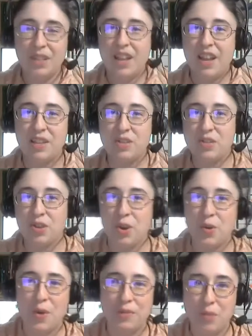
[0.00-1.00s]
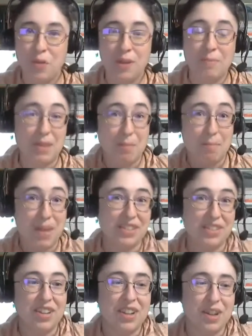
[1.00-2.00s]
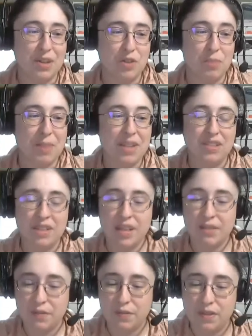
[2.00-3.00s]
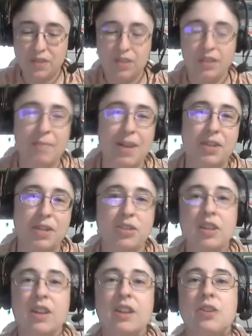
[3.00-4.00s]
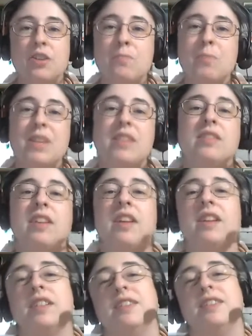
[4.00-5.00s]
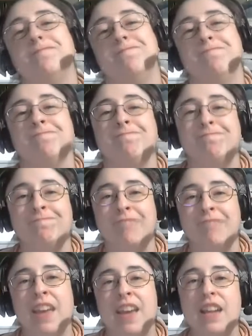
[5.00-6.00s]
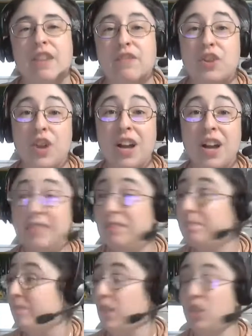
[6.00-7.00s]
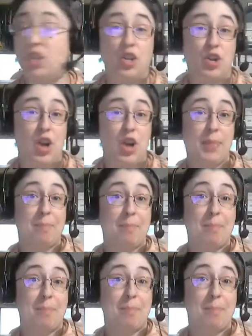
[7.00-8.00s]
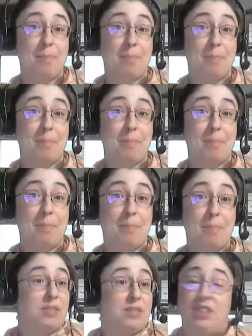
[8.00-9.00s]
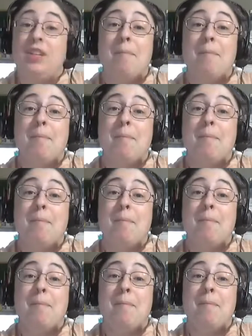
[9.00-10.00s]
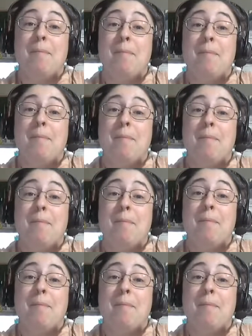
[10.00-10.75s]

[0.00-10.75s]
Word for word: And so if you want to be the best of, you basically have to physically match this character and be this character. And if you're not, then you're not the best. Did not match what that character is.